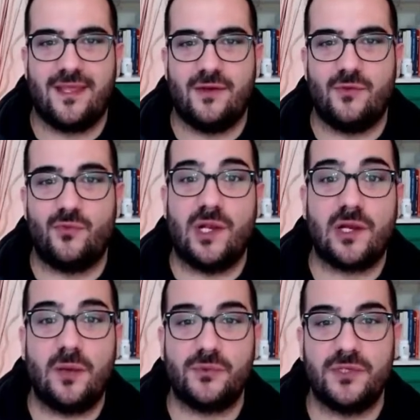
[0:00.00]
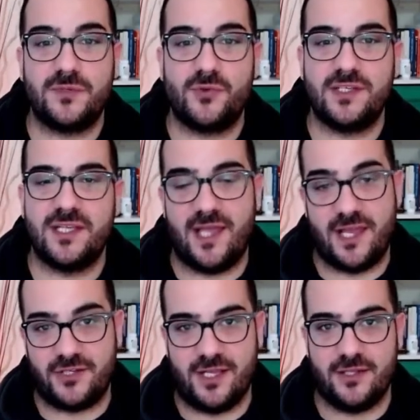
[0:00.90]
Welcome to this
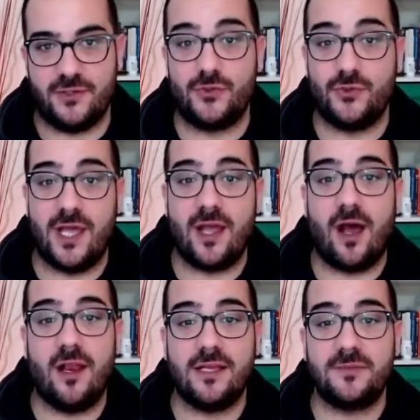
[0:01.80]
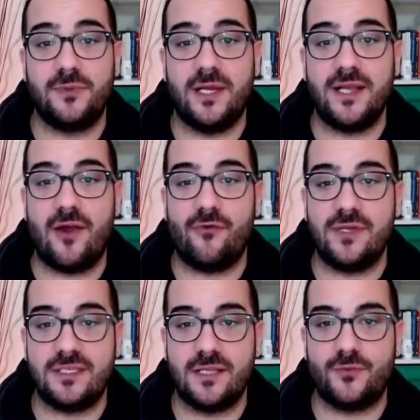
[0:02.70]
presentation. Today I'll explain our
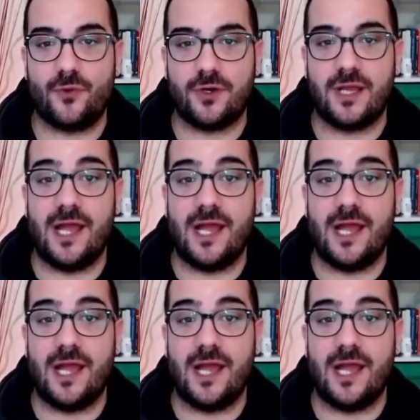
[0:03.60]
recent work,